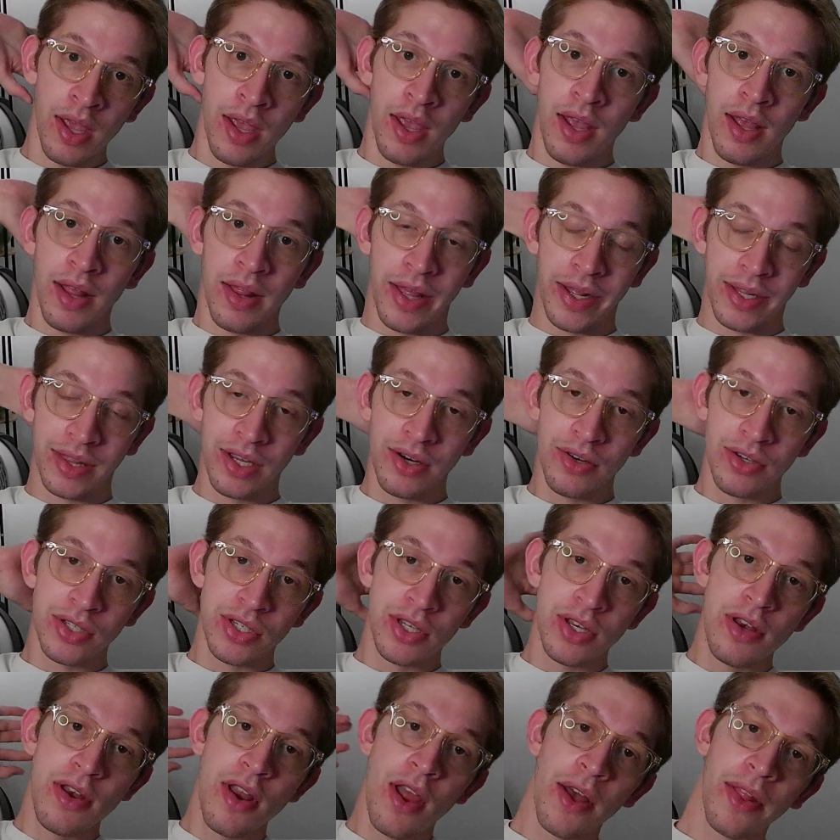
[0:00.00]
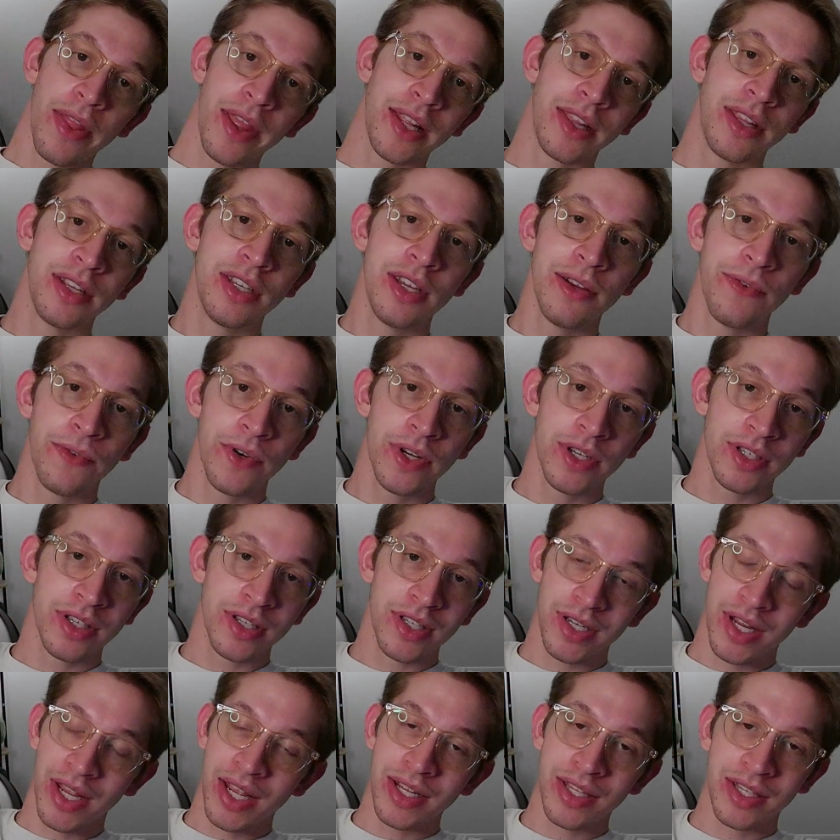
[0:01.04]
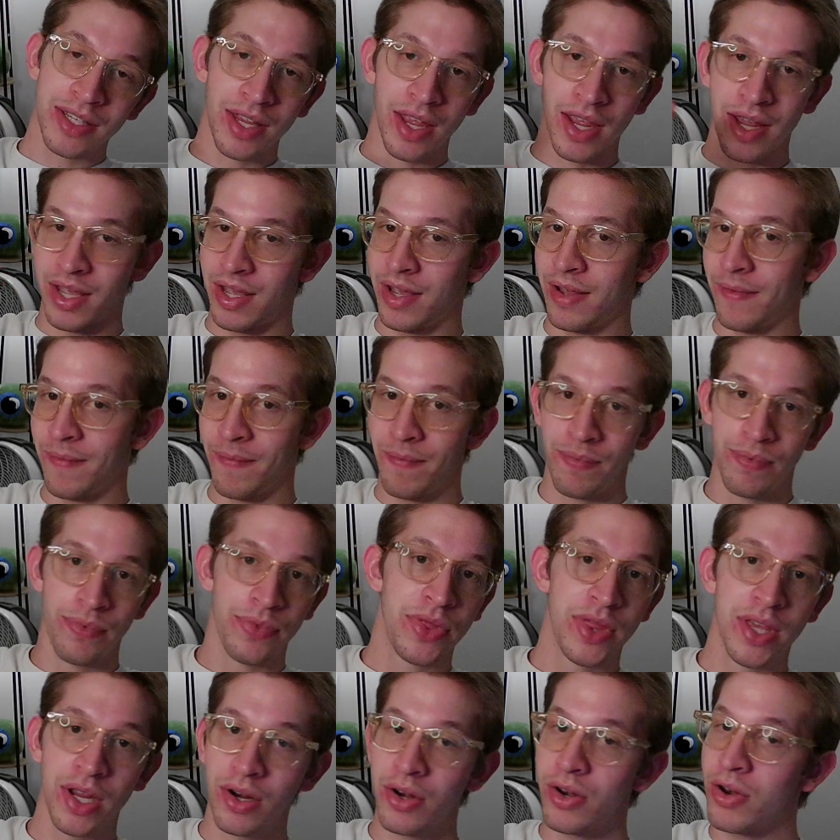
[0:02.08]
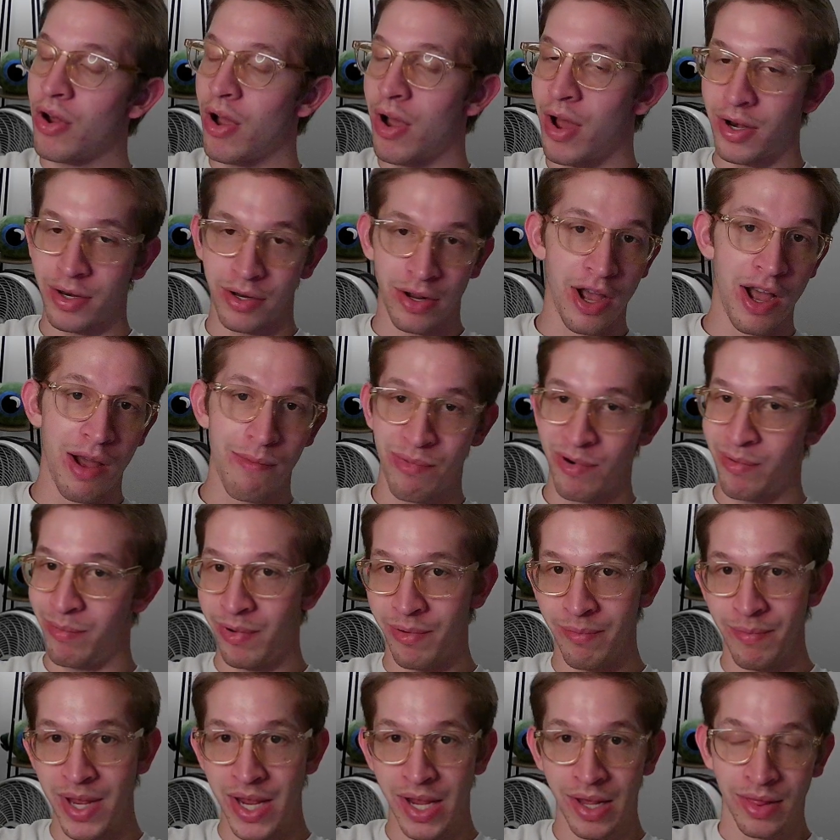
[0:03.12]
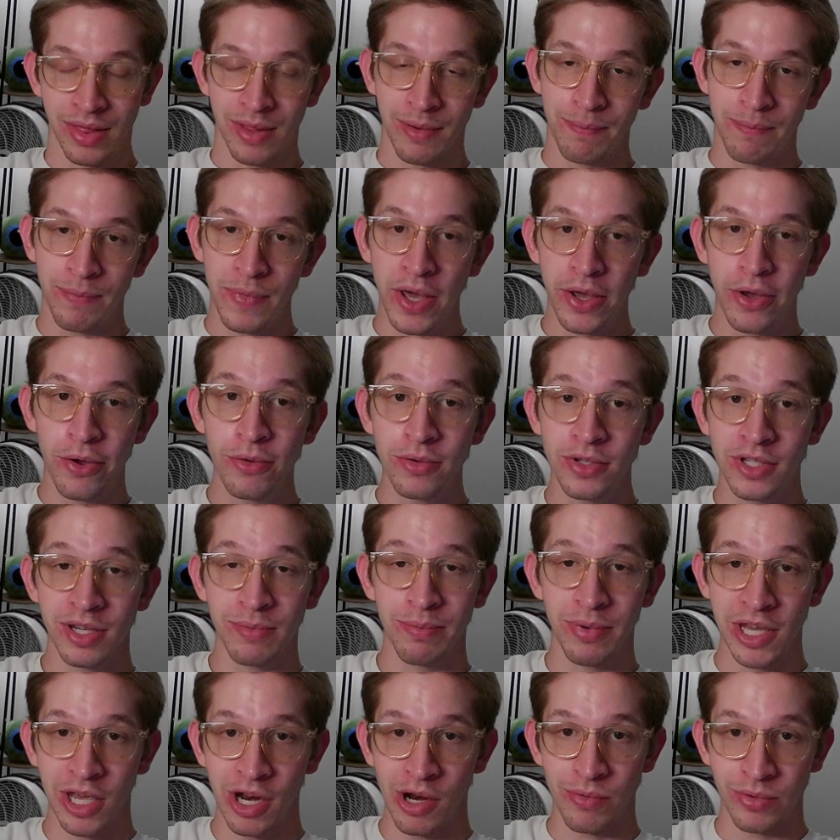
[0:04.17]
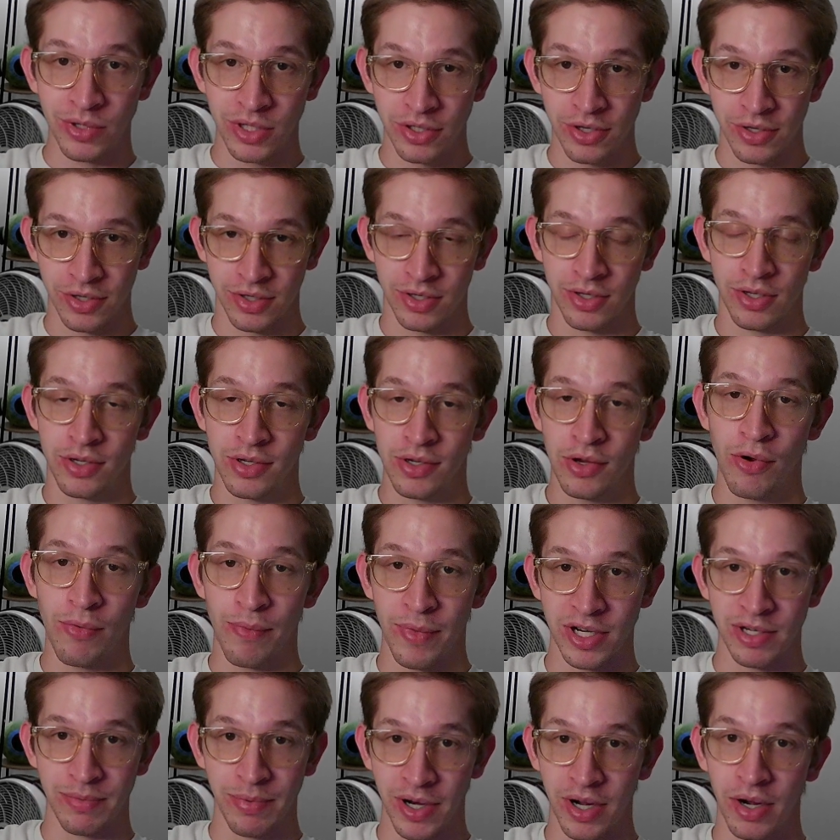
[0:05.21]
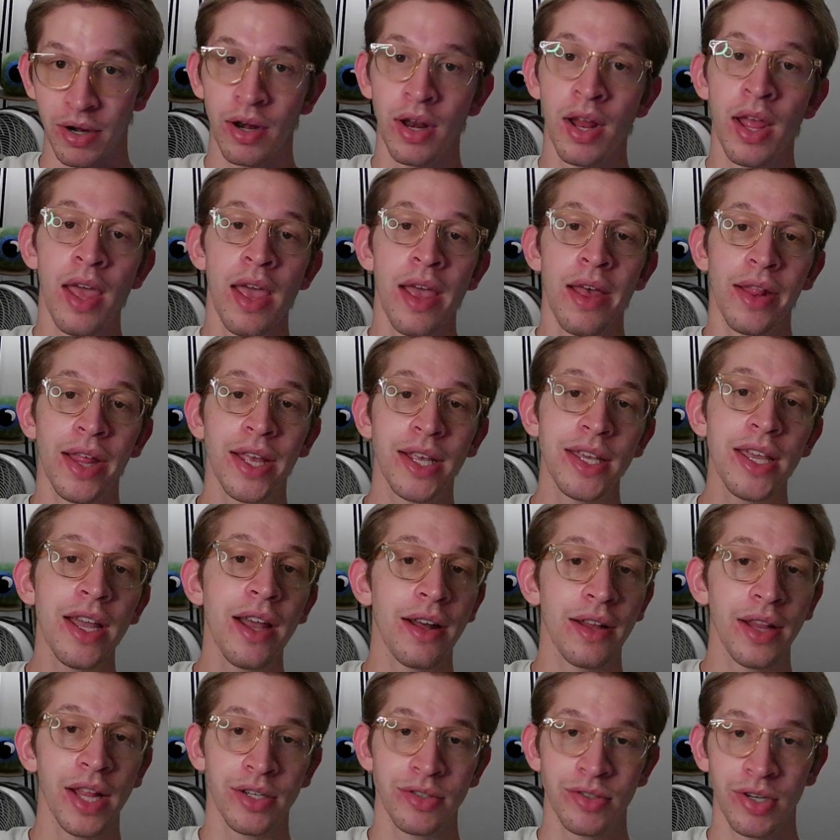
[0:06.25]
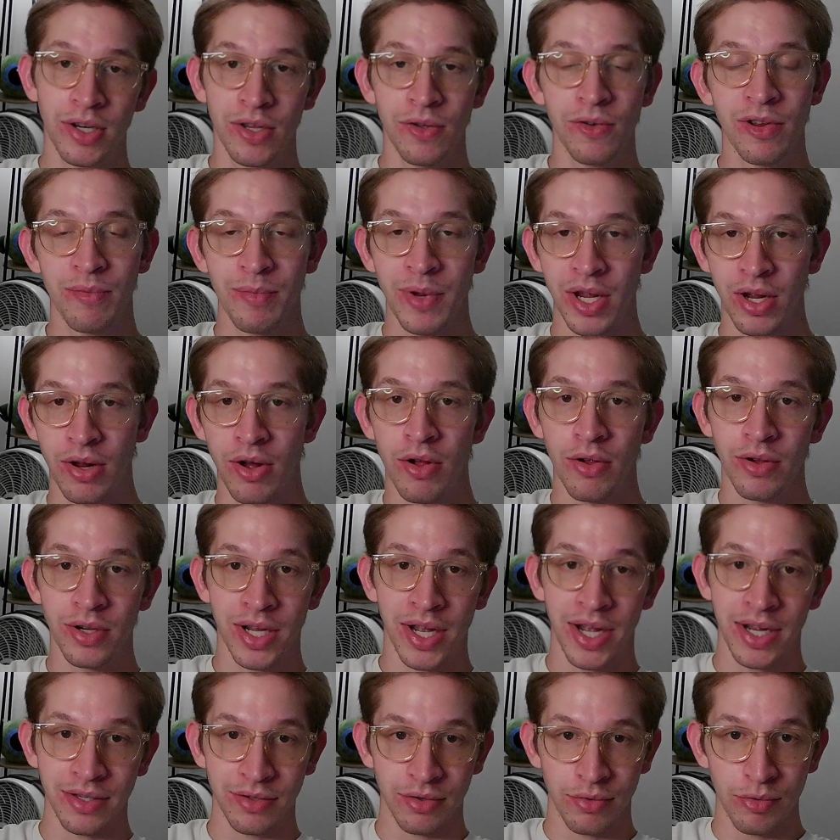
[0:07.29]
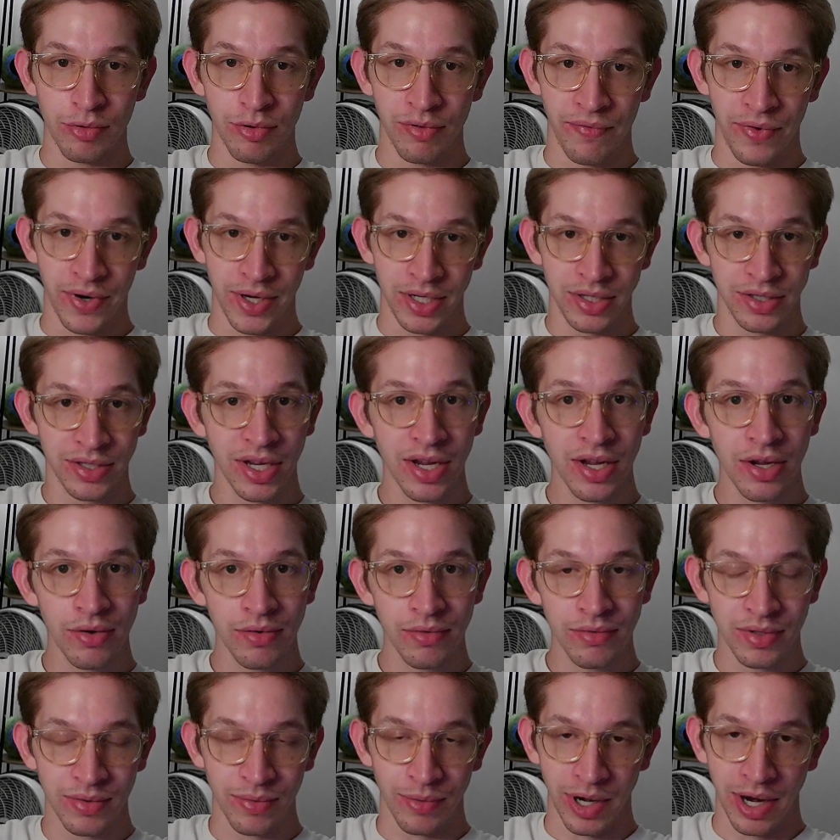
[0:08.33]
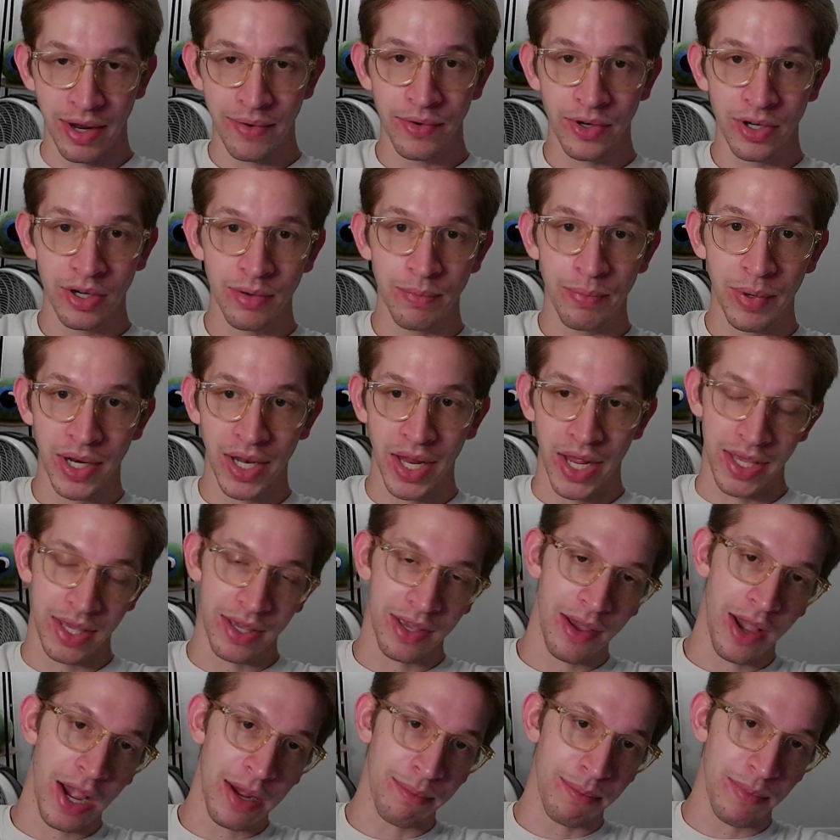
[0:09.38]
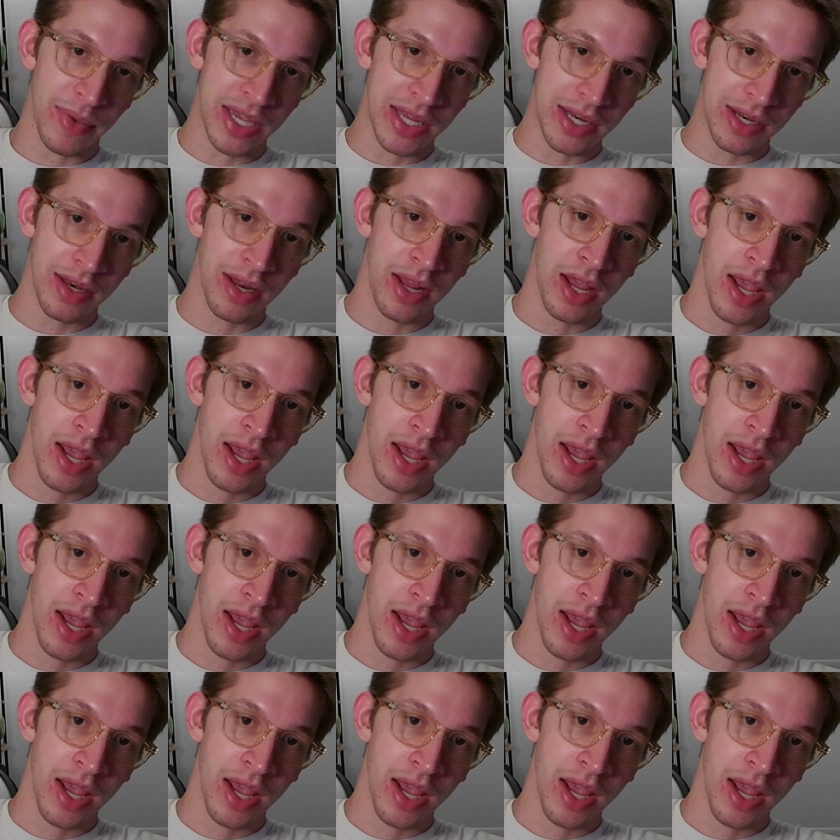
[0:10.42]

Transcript: Like there's not like the difference. It's like they're not comparable, man. The acoustic piano was just so much better. Like yeah, electric you can make all kinds of cool, funny sounds or whatever, but like I mean